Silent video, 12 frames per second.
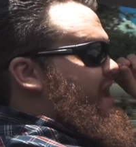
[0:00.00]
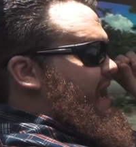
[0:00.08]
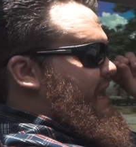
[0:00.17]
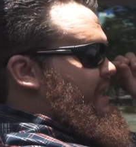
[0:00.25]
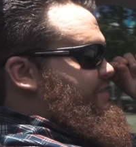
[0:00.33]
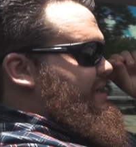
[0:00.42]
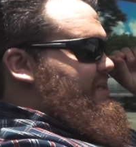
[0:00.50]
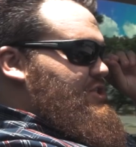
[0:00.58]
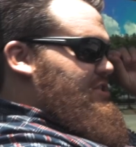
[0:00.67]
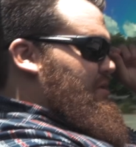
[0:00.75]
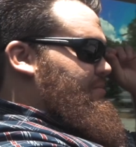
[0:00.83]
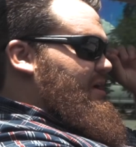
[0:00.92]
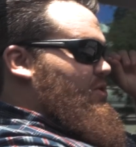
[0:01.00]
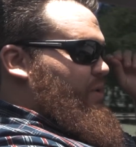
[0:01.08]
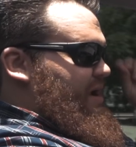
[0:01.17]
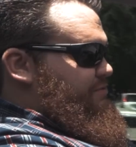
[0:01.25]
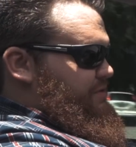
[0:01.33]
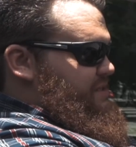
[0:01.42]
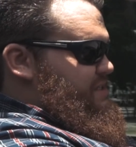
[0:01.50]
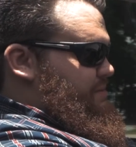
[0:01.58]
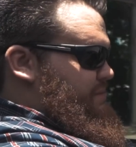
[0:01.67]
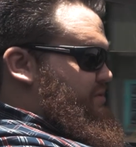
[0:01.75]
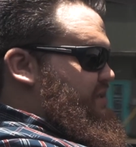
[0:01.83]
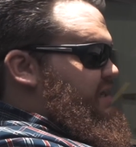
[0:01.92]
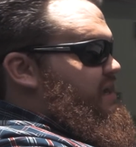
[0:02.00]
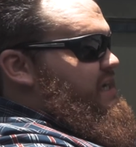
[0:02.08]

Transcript: And I think it's just going to be great for this community,